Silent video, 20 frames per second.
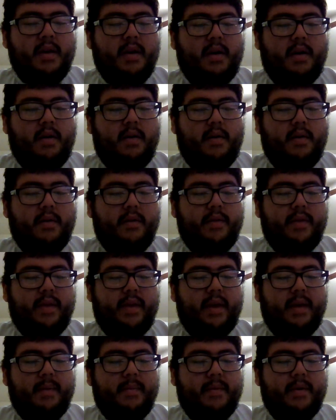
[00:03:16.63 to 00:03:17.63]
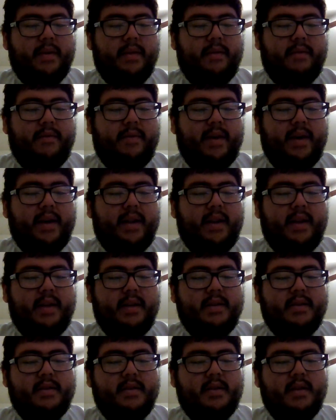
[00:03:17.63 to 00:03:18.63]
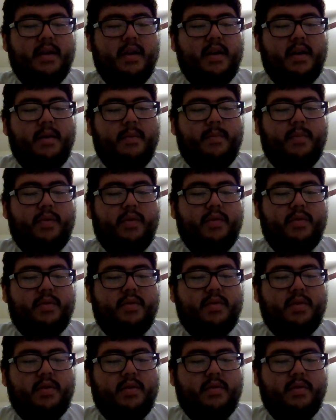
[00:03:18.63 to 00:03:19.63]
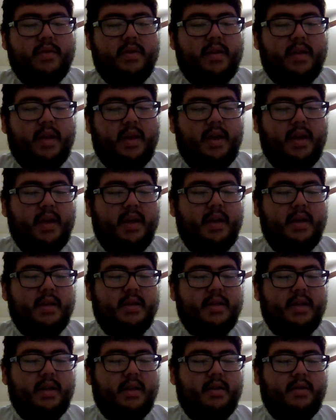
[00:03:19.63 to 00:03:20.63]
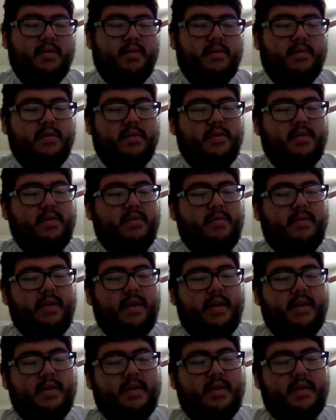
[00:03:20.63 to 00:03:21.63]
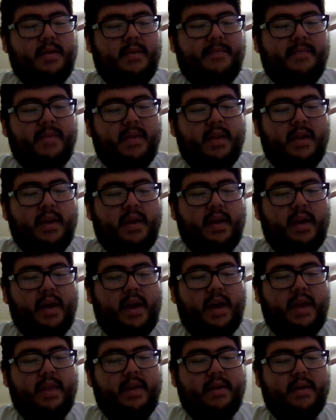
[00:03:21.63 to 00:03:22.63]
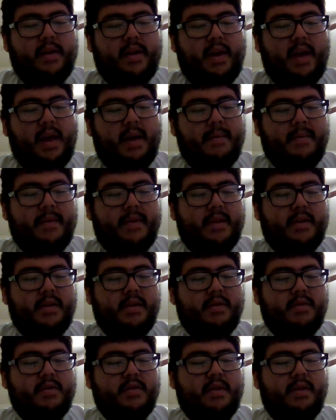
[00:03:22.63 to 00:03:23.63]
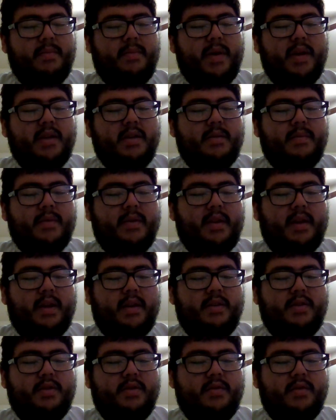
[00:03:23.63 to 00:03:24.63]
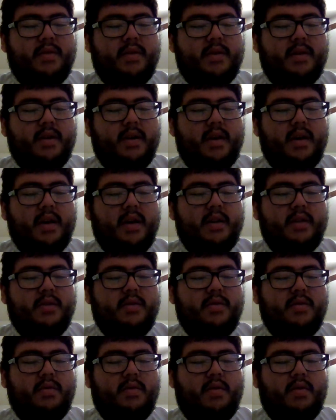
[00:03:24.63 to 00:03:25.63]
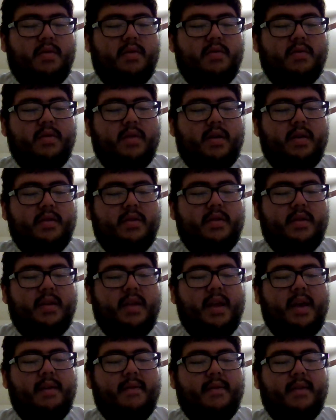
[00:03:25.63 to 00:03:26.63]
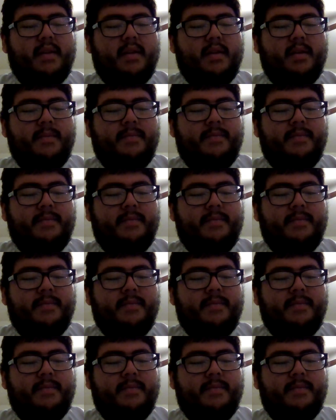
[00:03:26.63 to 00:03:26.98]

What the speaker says: all them of the valleys, both toward the east and towards the west. And there came with the children of Benjamin and Judah to hold unto David.